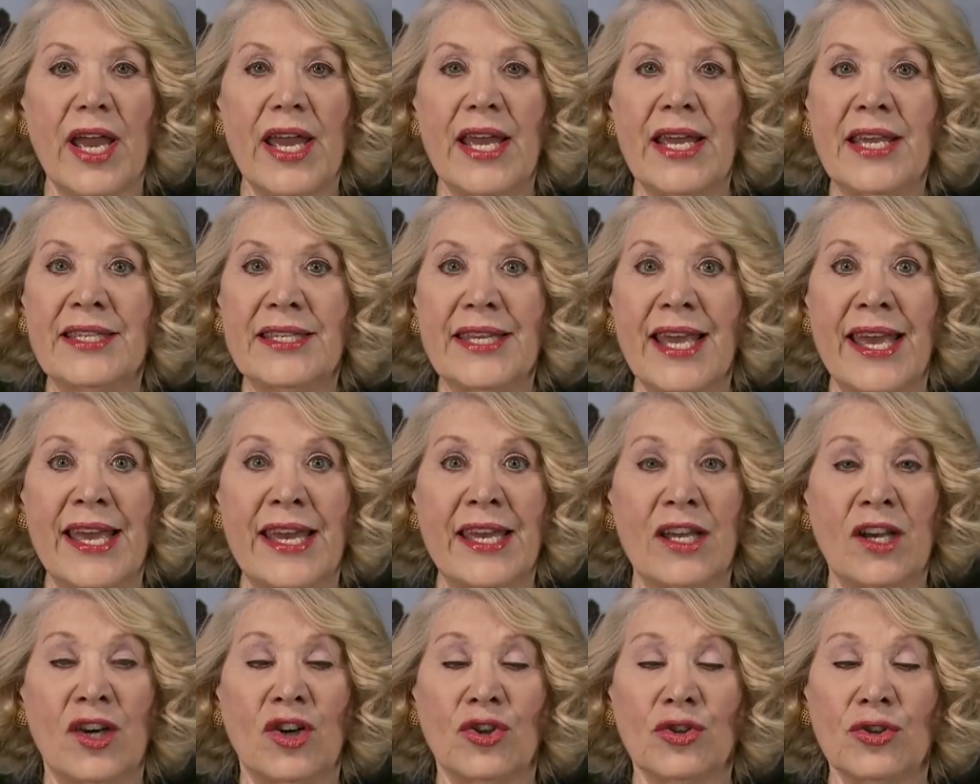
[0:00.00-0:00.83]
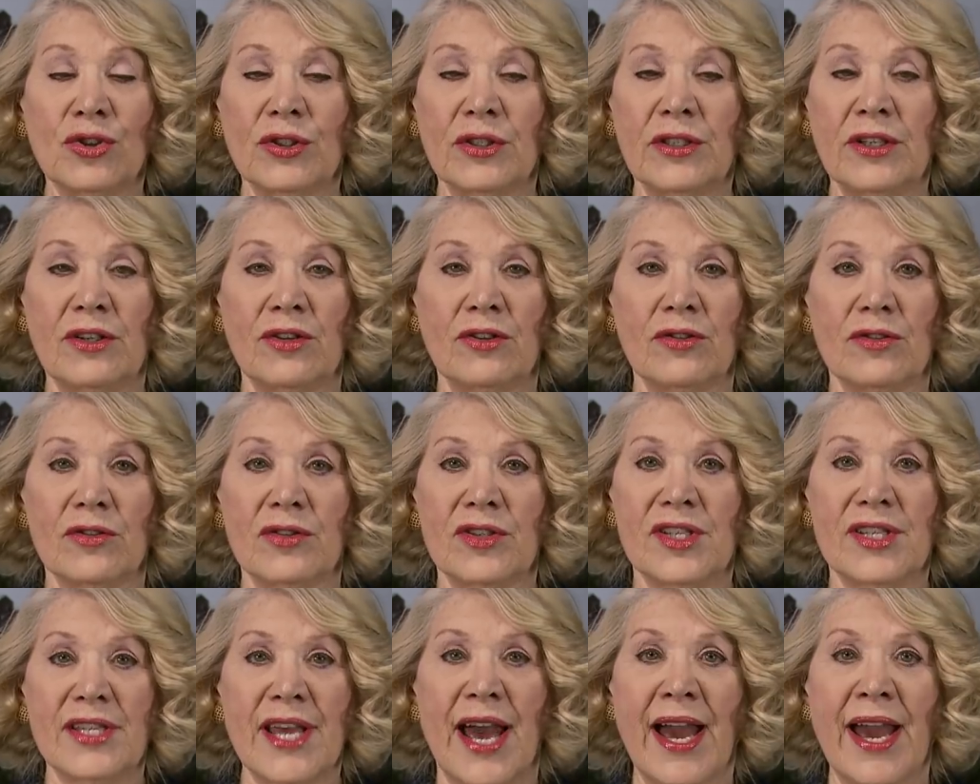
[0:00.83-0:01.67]
is a clear
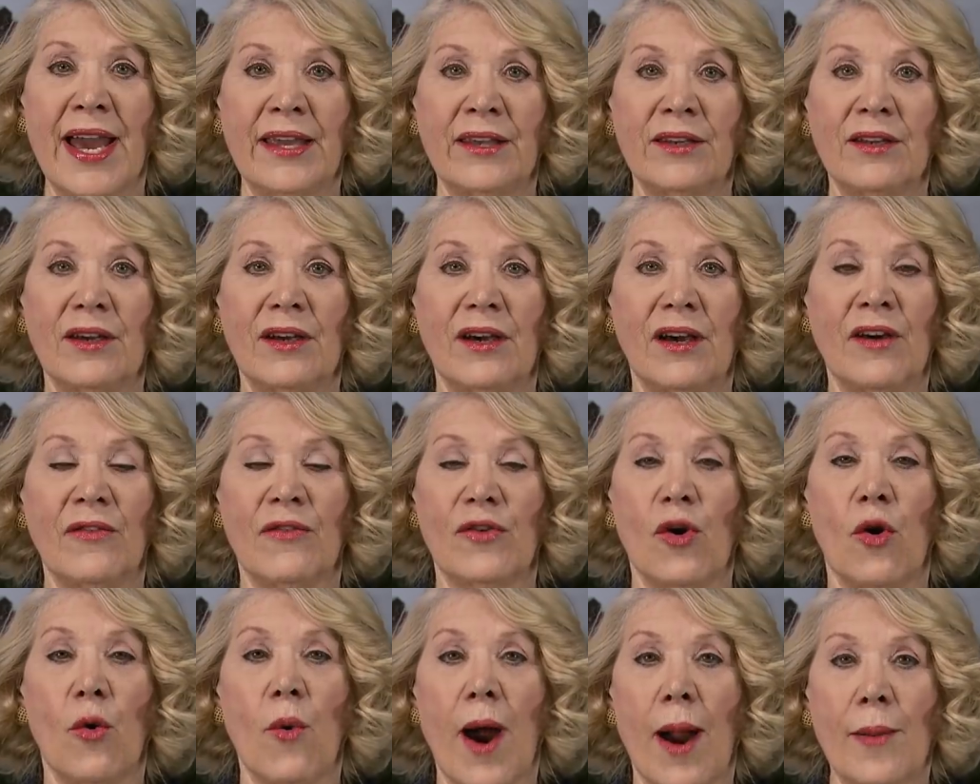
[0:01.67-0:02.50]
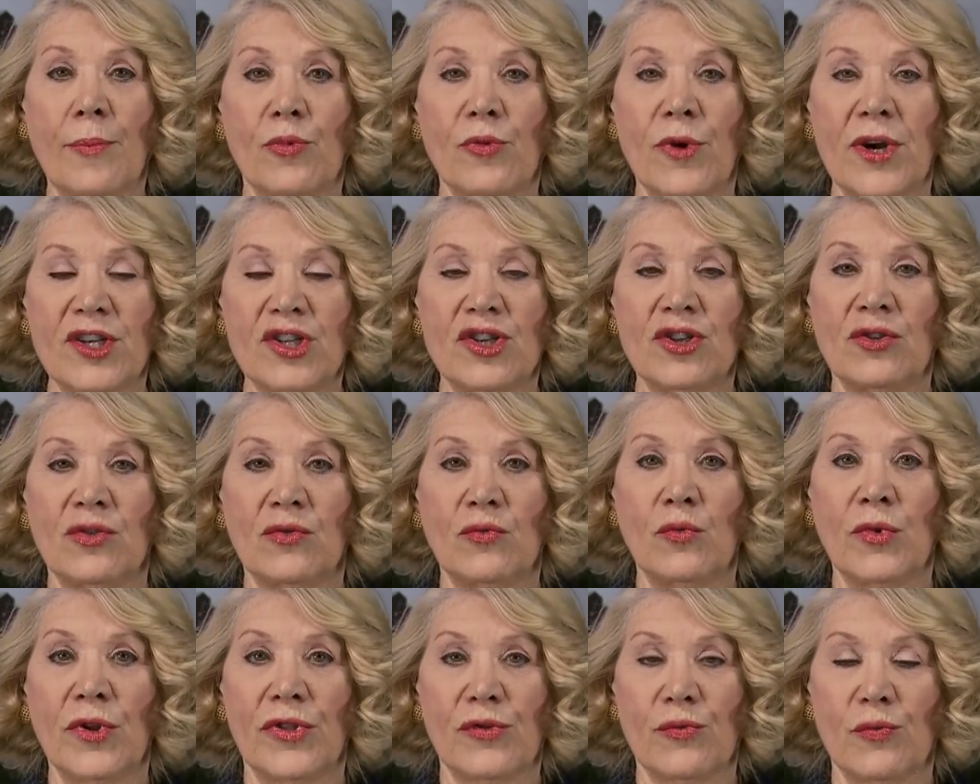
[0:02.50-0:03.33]
sign of cooperation
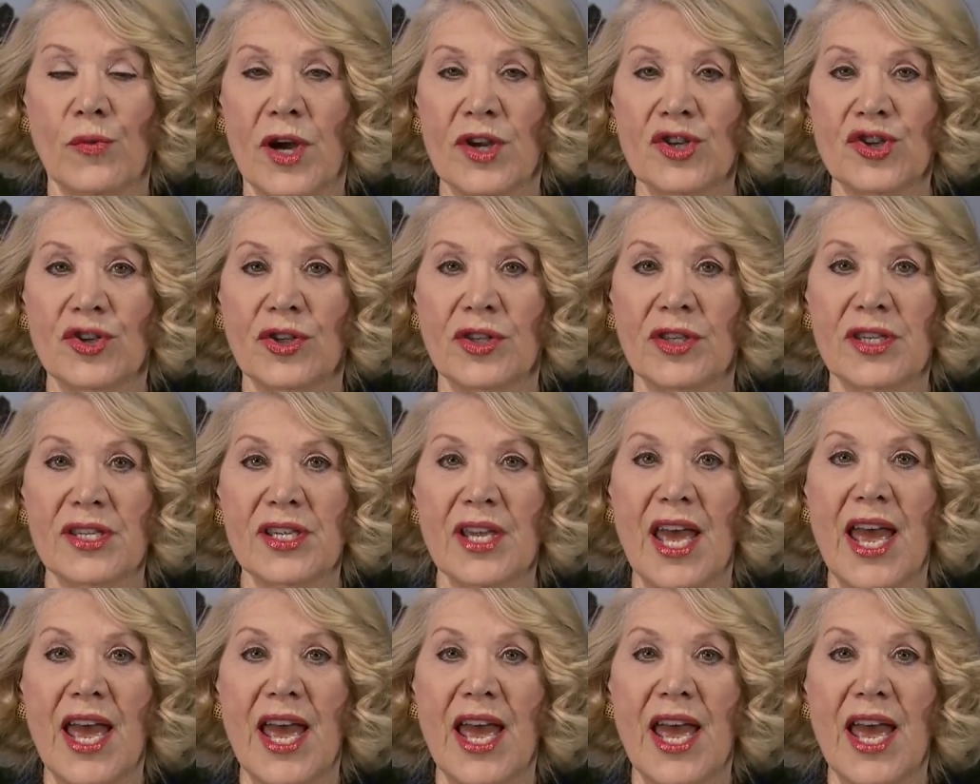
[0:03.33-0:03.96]
with the Russians.